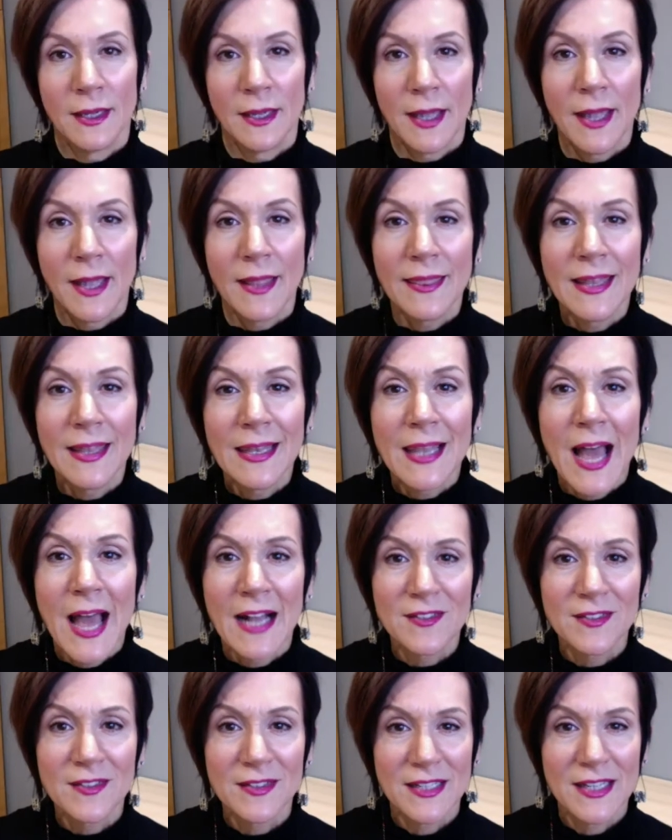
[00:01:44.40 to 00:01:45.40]
And then
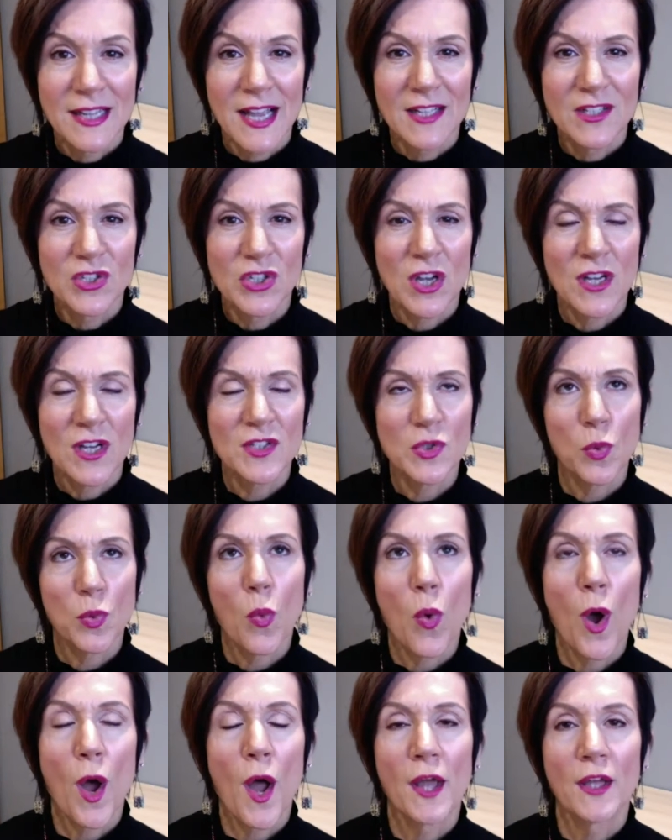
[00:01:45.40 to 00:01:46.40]
lastly, I just
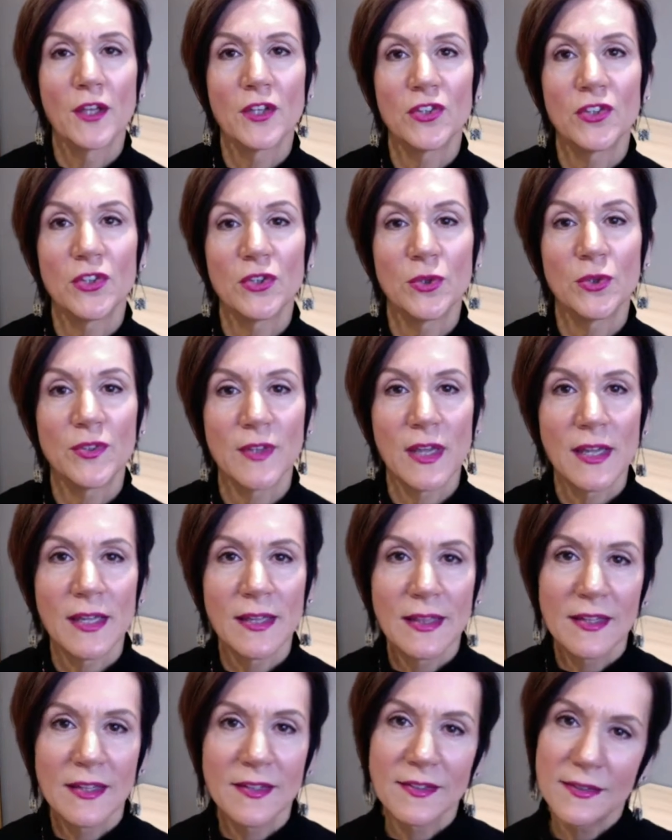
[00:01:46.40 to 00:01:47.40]
want to say
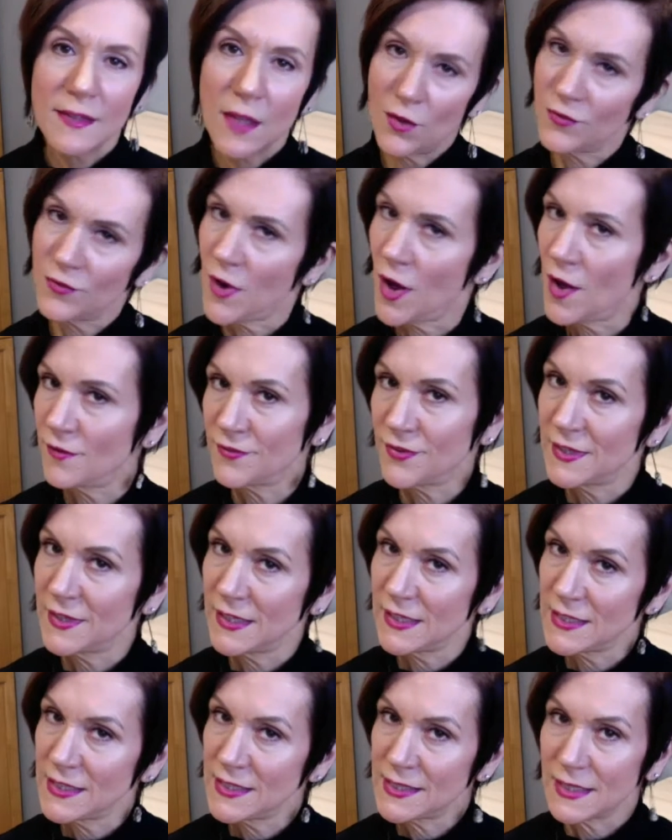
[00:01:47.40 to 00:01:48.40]
that
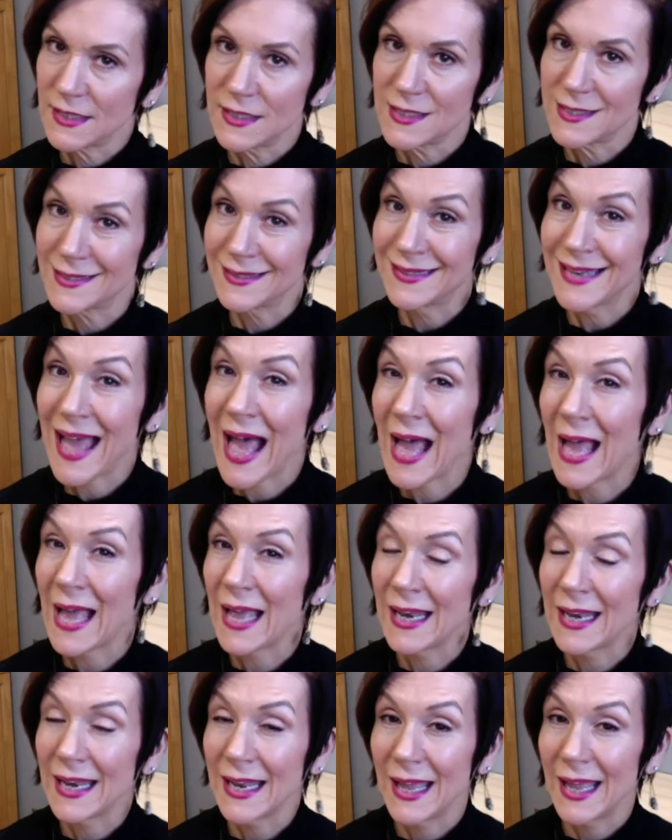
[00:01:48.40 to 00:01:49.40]
self-confidence is not
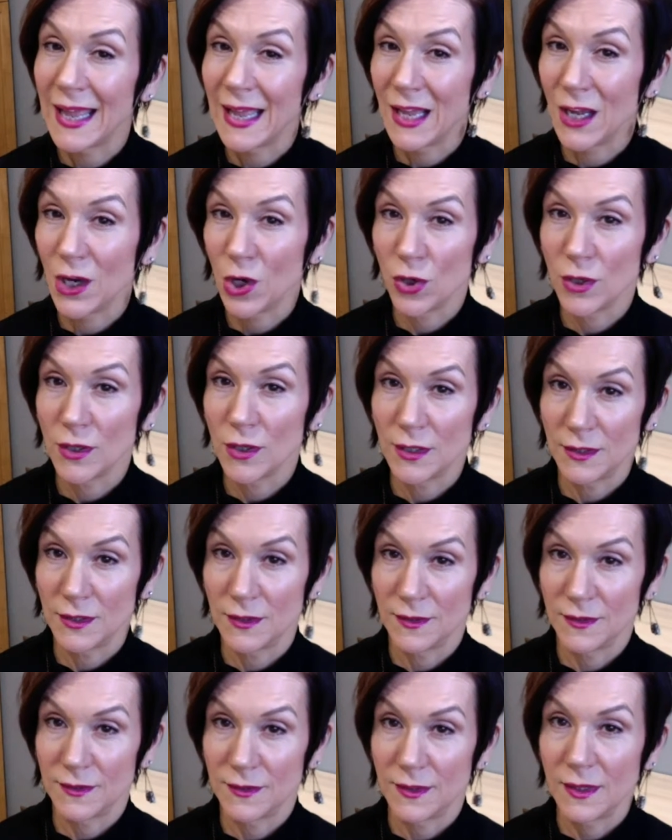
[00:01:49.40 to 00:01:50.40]

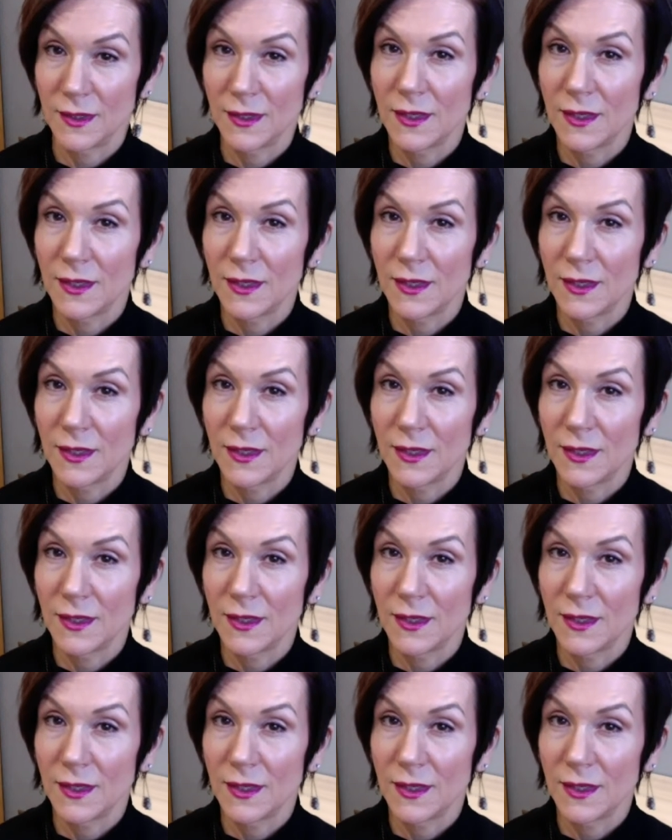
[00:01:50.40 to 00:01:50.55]
arrogance.